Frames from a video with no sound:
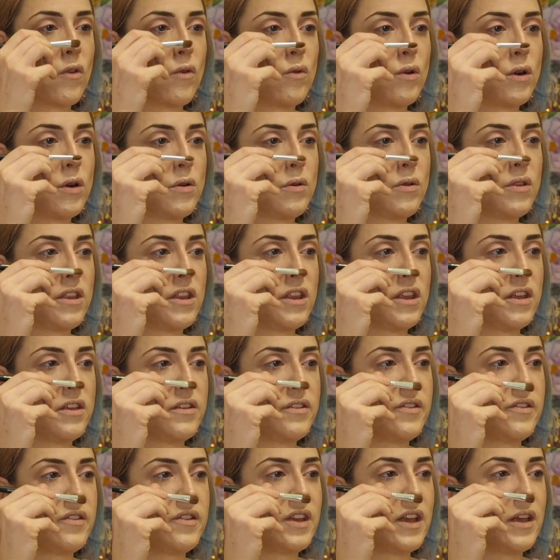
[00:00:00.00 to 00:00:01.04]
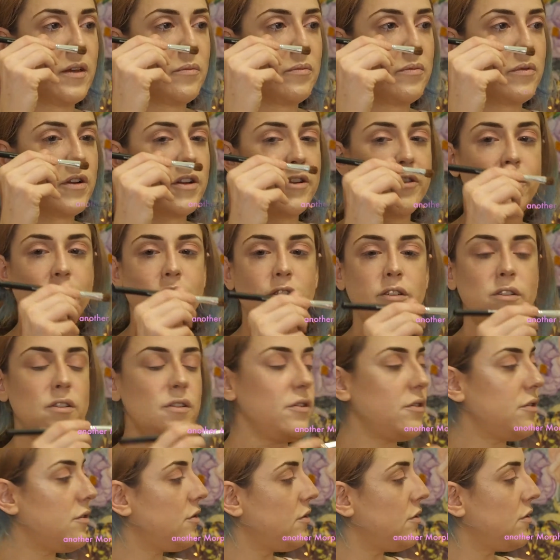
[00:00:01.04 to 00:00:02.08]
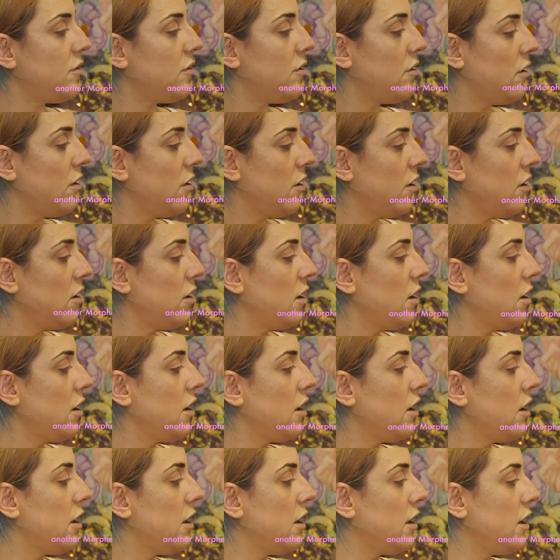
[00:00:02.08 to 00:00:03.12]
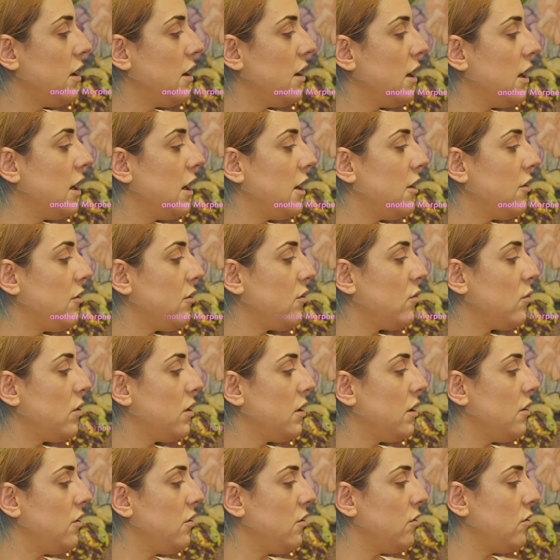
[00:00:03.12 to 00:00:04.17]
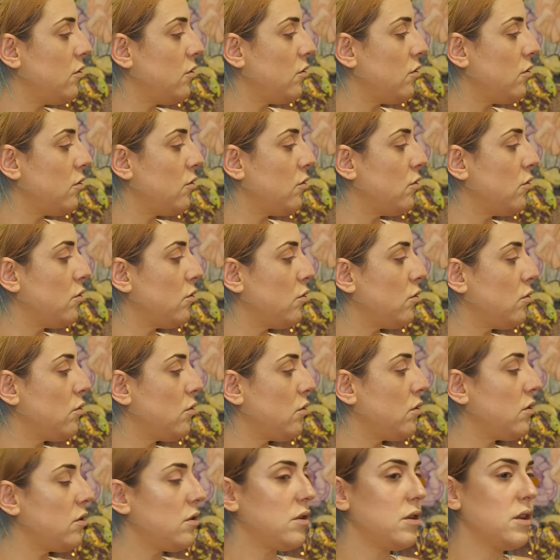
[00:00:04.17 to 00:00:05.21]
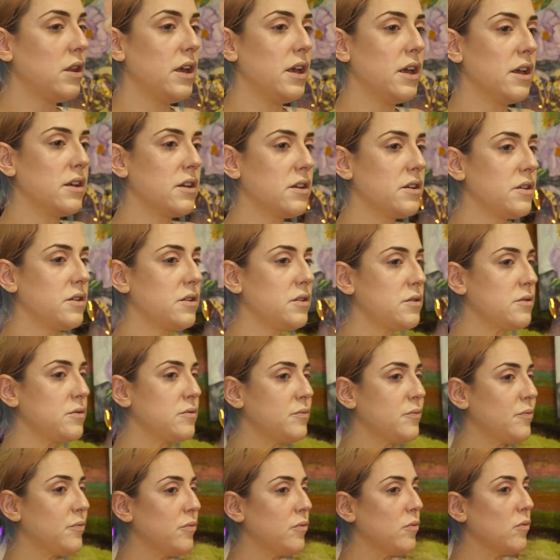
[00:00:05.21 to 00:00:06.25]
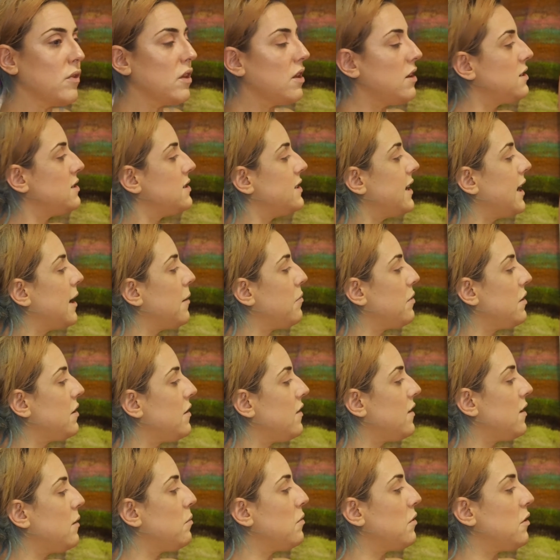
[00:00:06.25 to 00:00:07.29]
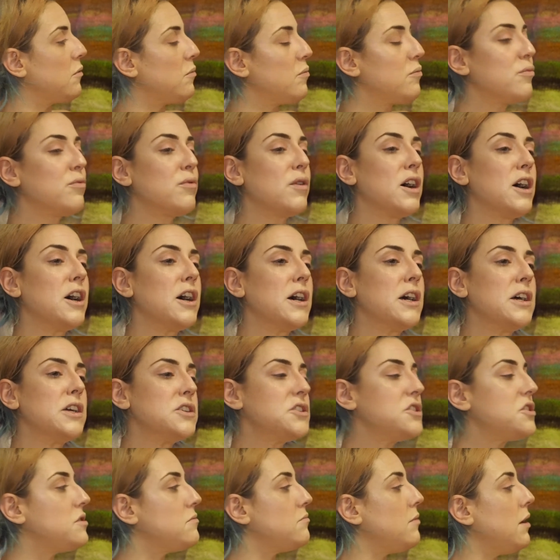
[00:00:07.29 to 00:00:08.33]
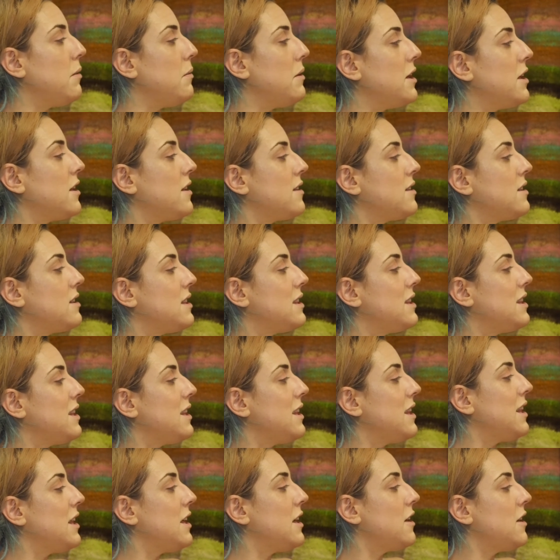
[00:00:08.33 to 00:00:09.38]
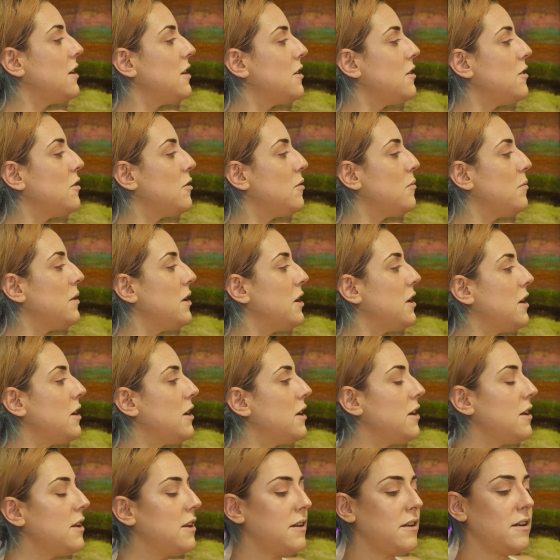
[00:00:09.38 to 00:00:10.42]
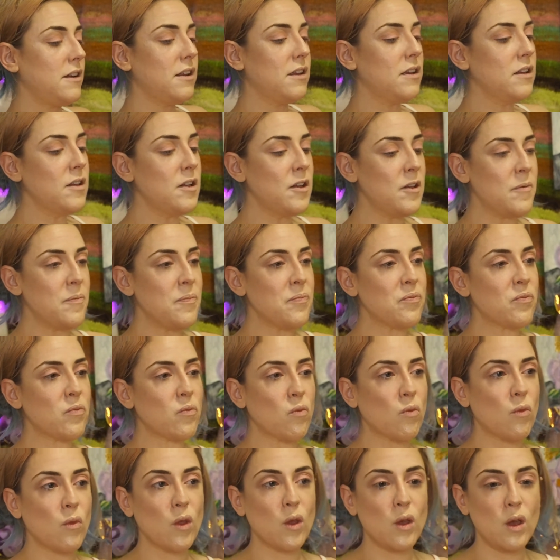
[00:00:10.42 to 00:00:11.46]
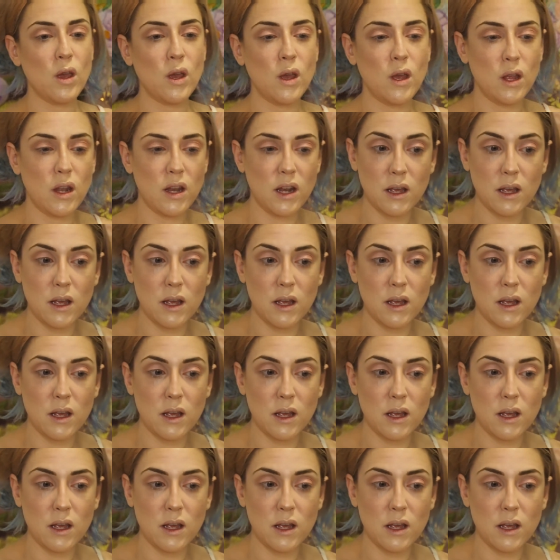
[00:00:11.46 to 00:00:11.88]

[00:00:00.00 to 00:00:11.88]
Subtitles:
One of these type brushes, and I just want to do like tap the tip of the brush, maybe a little bit, and